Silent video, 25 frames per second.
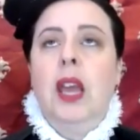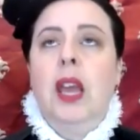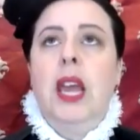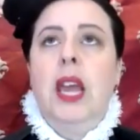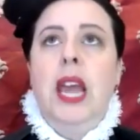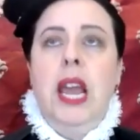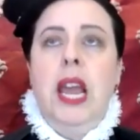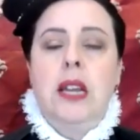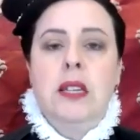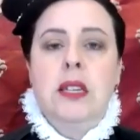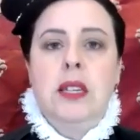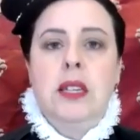
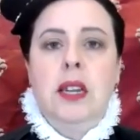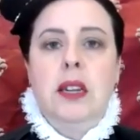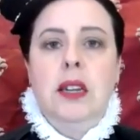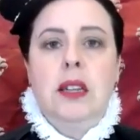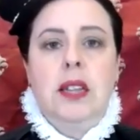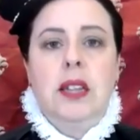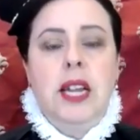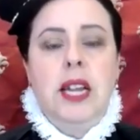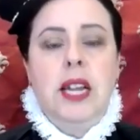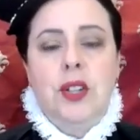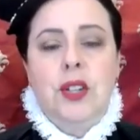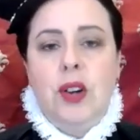Excellent,
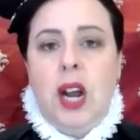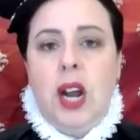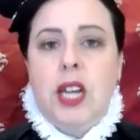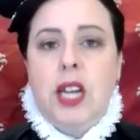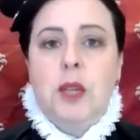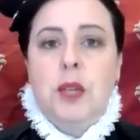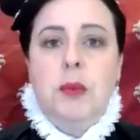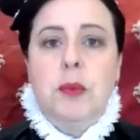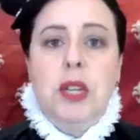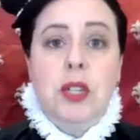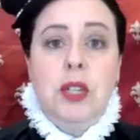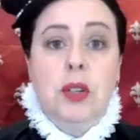that
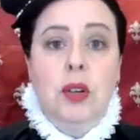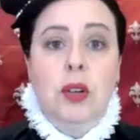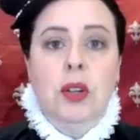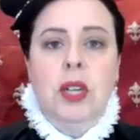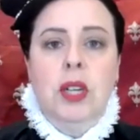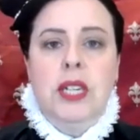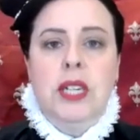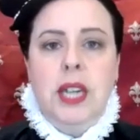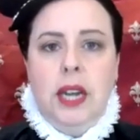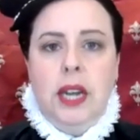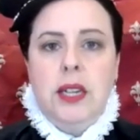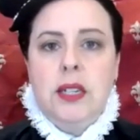strikes me as
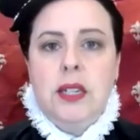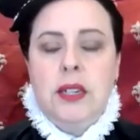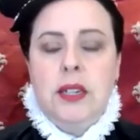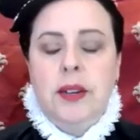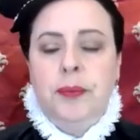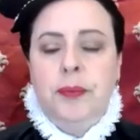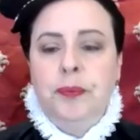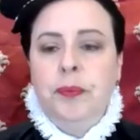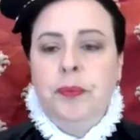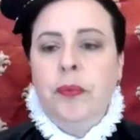good taste.